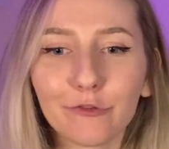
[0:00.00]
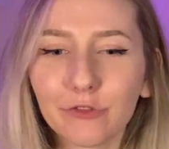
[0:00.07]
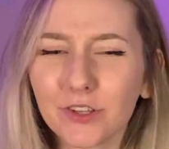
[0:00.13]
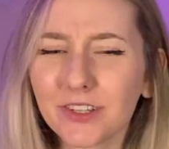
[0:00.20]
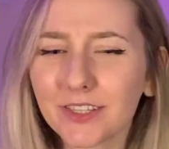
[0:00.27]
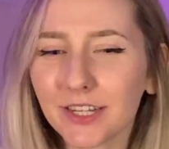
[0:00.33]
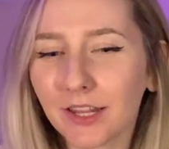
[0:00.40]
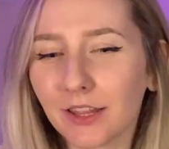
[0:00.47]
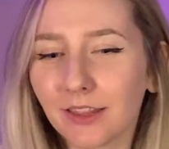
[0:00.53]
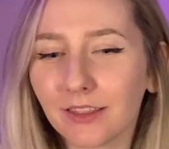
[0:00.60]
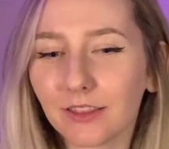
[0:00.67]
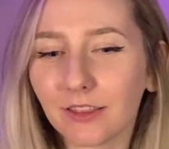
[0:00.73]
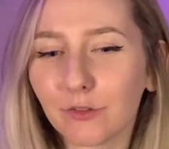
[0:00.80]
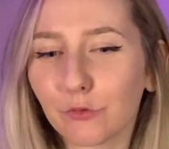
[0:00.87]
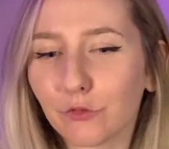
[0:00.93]
fills
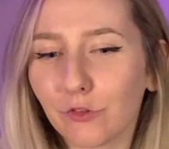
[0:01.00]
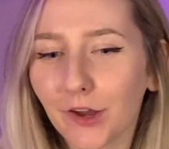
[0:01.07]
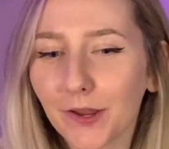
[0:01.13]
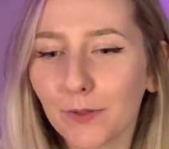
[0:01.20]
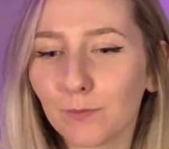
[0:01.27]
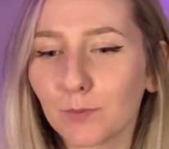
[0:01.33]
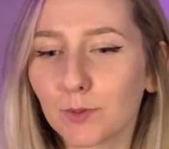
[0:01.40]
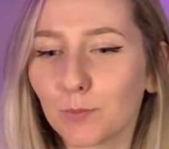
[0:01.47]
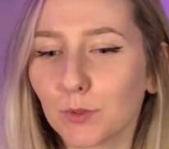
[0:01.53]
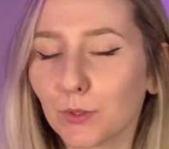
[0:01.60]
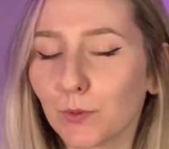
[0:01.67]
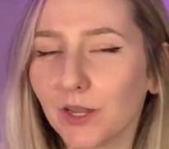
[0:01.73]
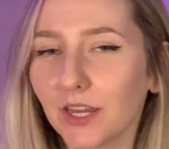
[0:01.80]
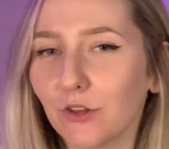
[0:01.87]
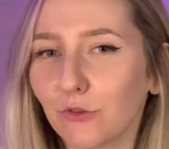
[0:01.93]
in the frames
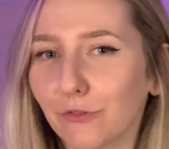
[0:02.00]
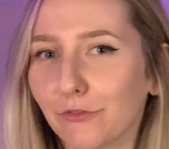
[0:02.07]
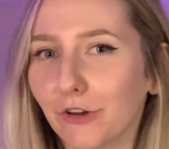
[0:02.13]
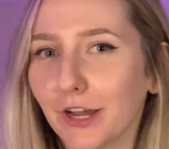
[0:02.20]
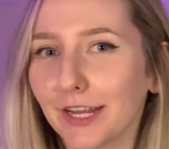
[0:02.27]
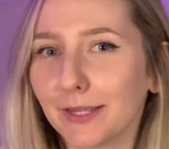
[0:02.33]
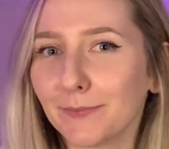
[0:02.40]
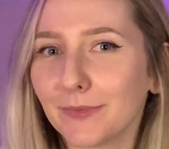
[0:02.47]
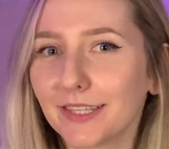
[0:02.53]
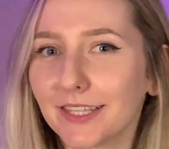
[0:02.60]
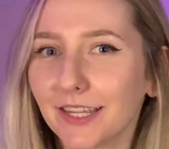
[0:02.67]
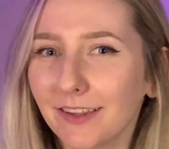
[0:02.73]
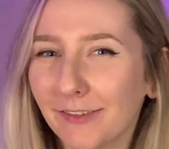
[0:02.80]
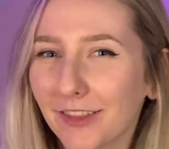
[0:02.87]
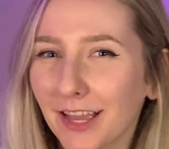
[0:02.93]
between your frames,
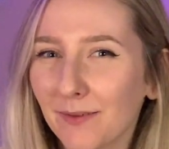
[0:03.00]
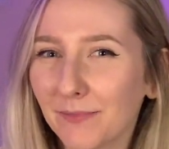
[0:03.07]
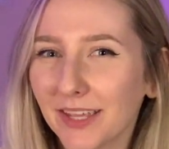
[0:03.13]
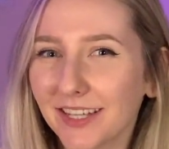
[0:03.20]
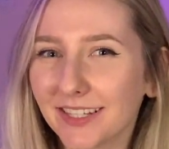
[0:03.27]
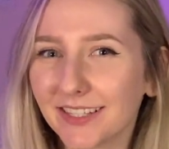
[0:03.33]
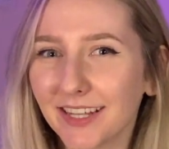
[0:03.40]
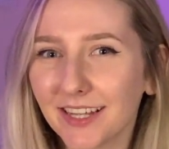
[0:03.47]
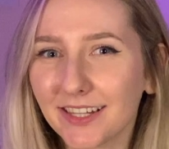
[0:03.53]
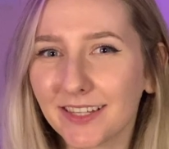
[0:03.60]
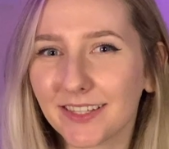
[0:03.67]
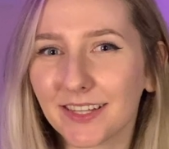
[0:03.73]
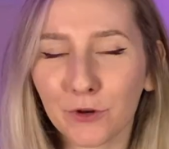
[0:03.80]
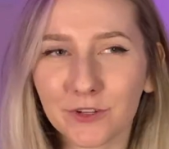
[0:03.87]
if that makes sense.